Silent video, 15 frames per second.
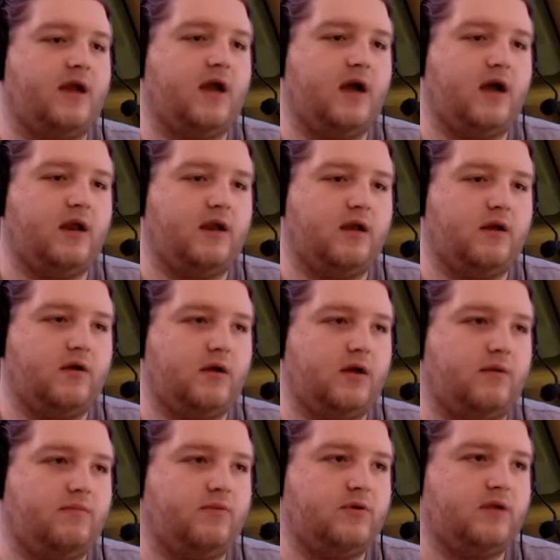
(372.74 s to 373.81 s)
God. Okay.
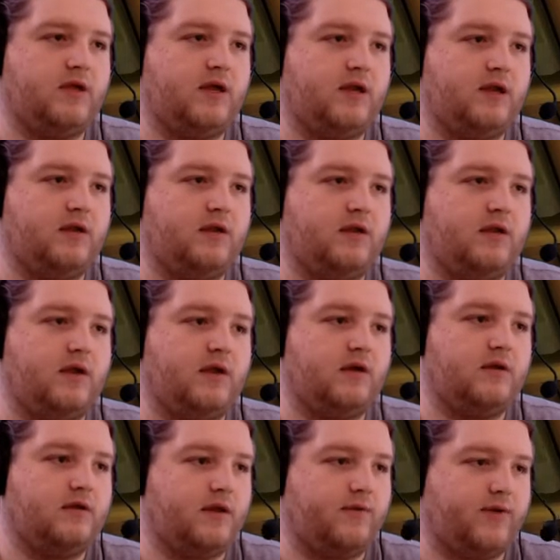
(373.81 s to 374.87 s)
Put that in there.
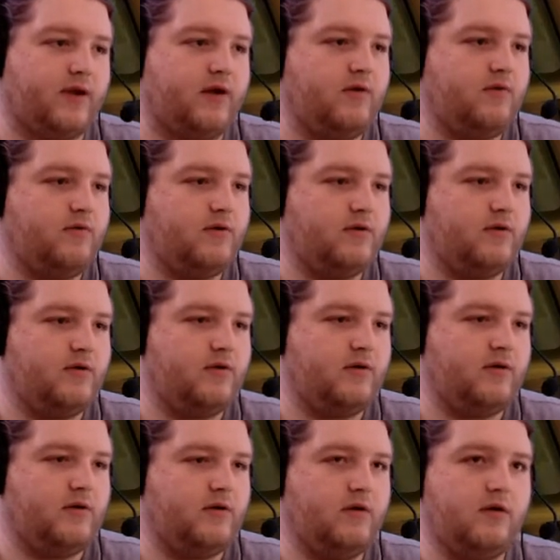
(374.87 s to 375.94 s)
There we go.
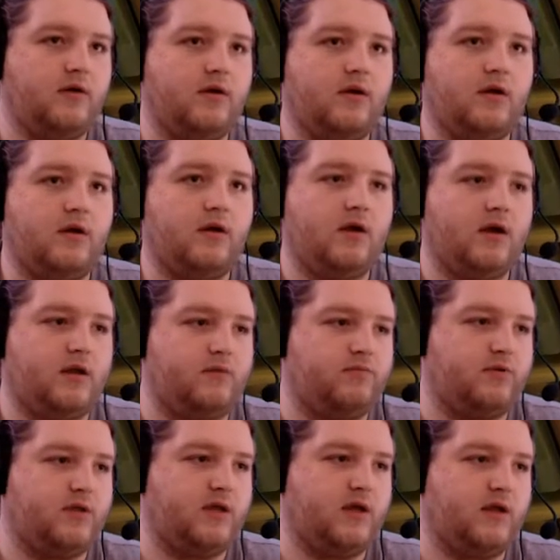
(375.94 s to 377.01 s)
And then
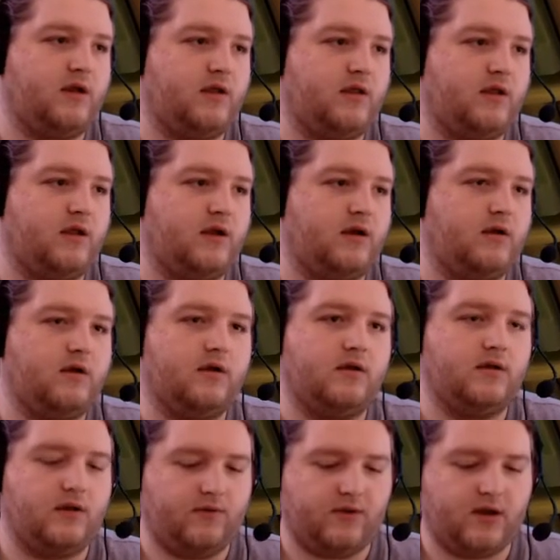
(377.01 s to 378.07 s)
put that in there.
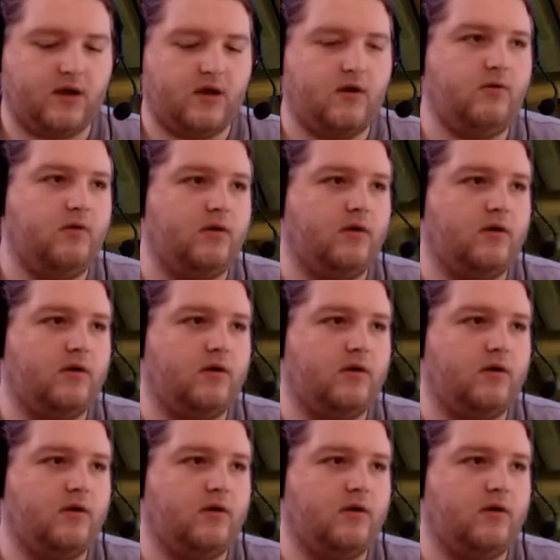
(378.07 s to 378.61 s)
There we go.